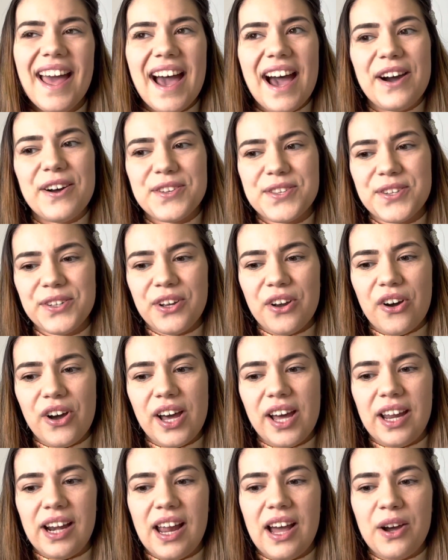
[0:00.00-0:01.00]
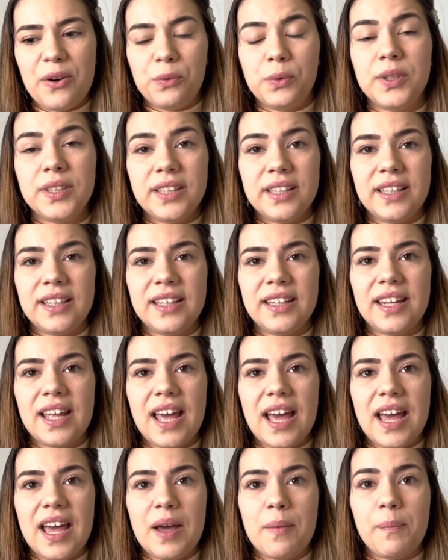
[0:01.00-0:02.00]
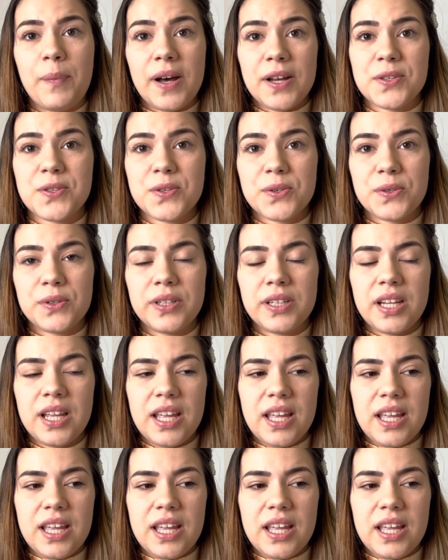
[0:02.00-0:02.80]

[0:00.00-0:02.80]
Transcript: I also got her a wooden puzzle,